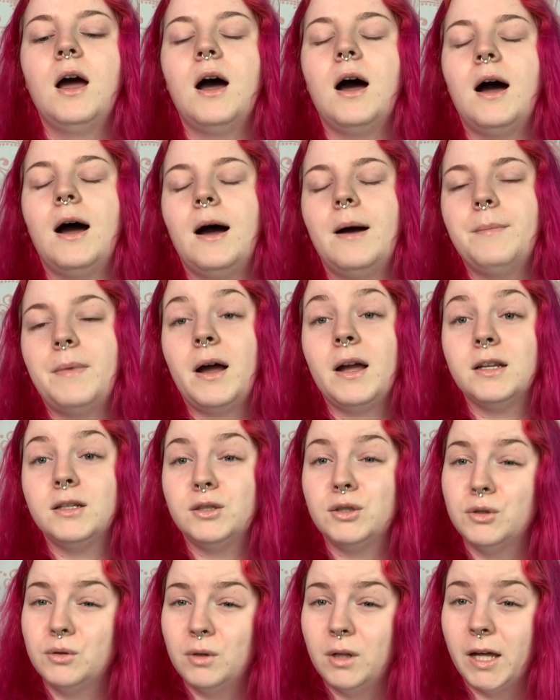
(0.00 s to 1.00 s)
I
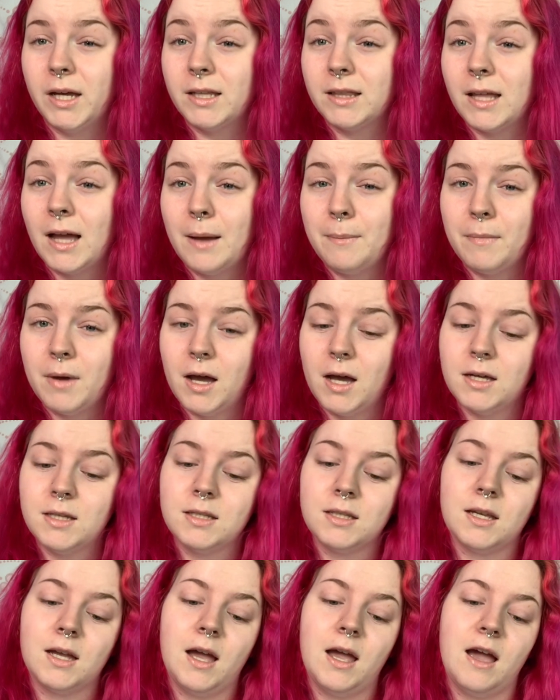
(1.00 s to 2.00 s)
do like that
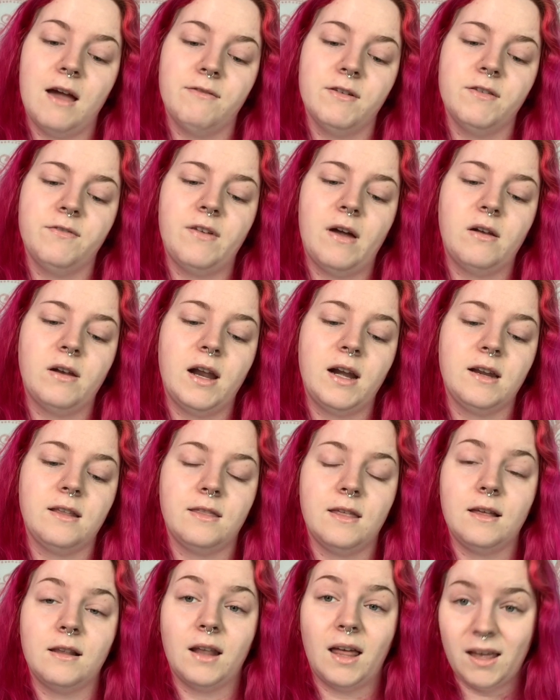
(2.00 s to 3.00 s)
mask. I haven't found
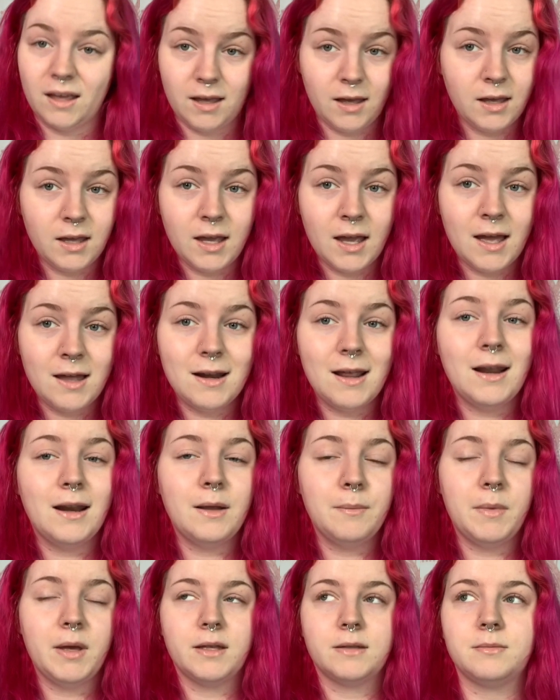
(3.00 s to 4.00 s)
anything like it yet, and
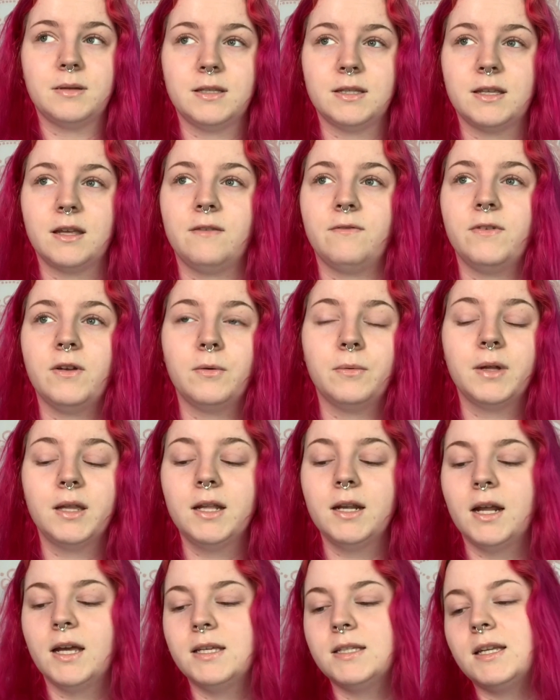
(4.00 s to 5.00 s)
it makes my skin feel
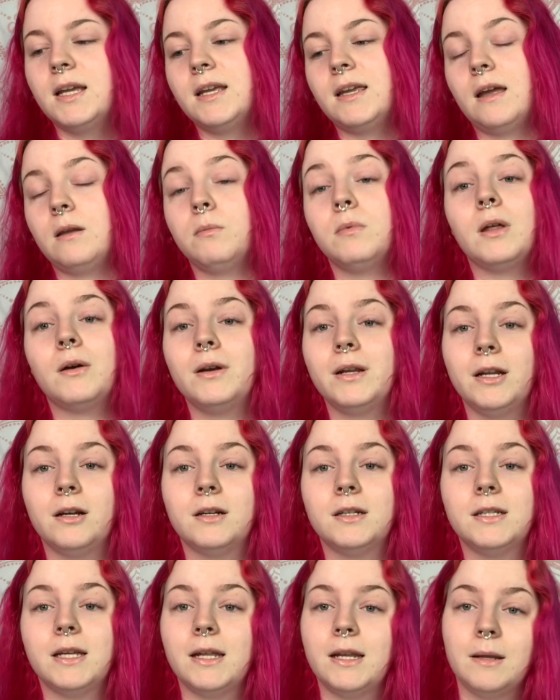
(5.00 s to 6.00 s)
really nice. Again, without
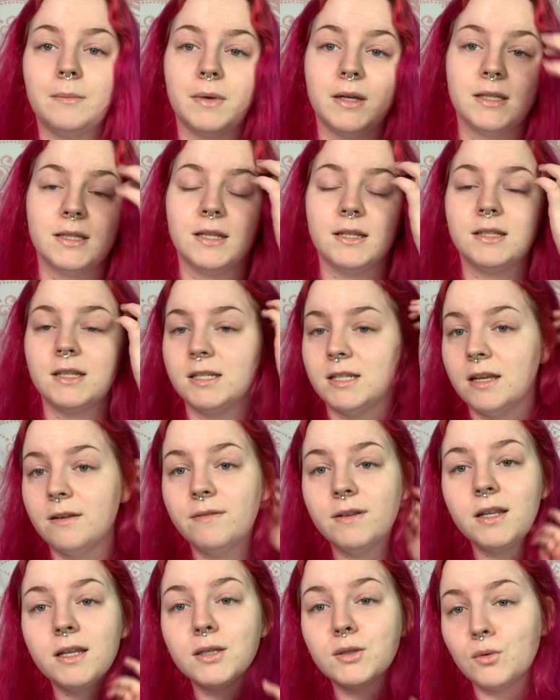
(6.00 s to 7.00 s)
irritating my
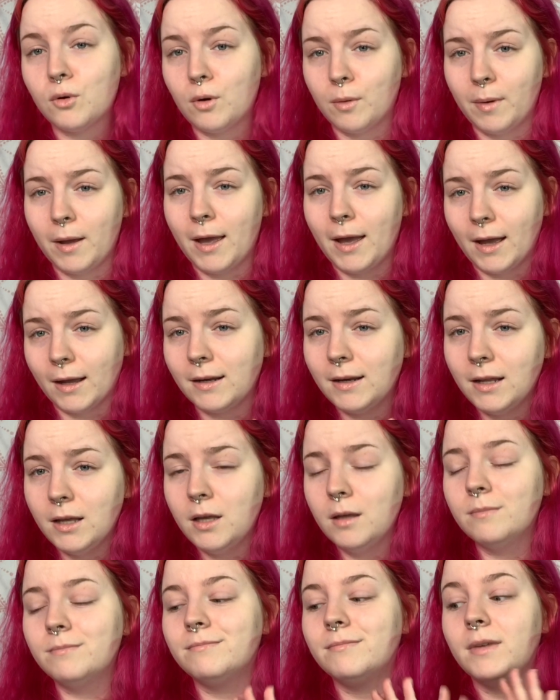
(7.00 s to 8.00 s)
sensitivities or my acne.
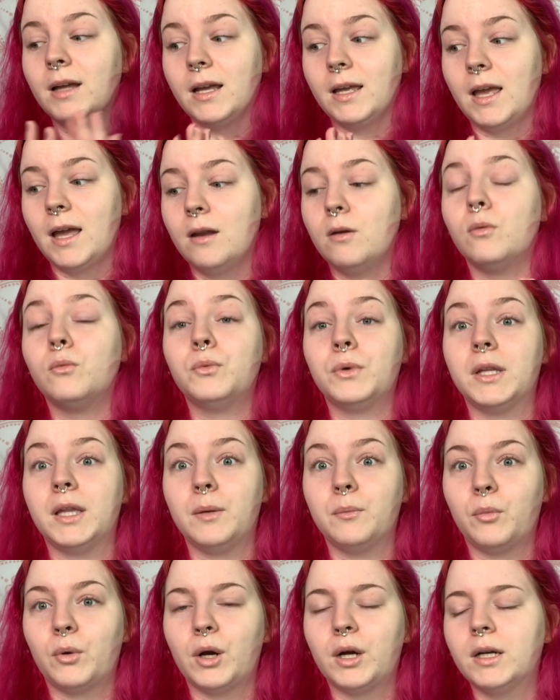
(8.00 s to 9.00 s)
Again, really
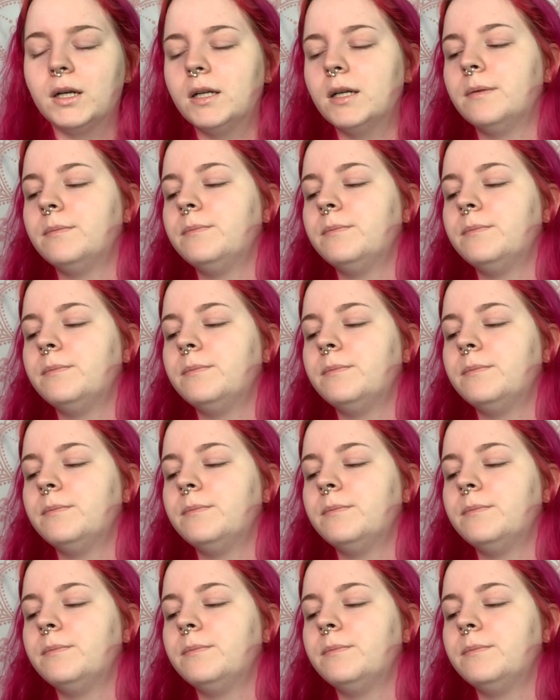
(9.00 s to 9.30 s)
important.